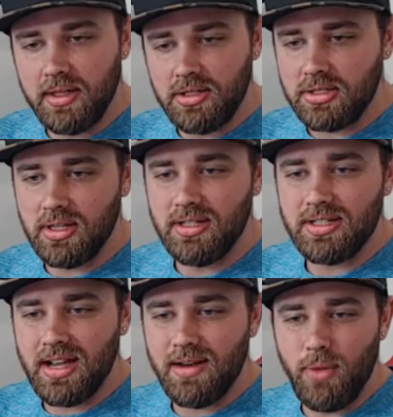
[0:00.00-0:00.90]
they just
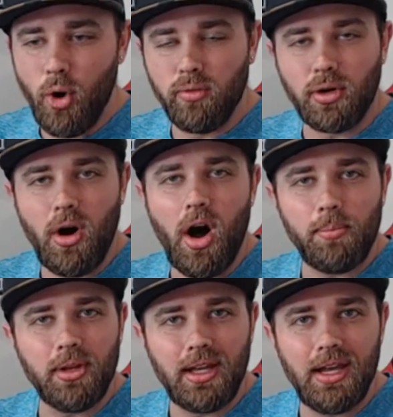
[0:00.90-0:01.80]
kind of
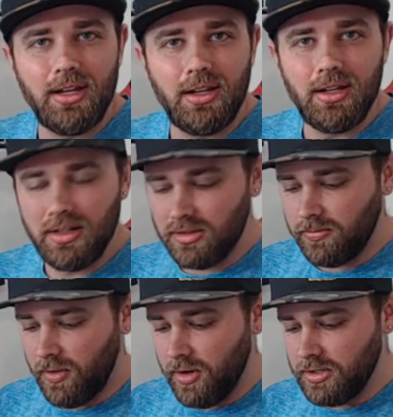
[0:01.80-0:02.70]
overcomplicated it as
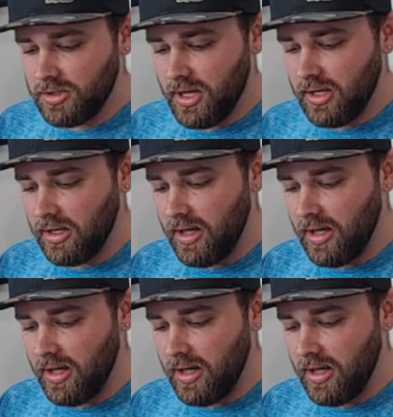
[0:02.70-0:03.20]
far as like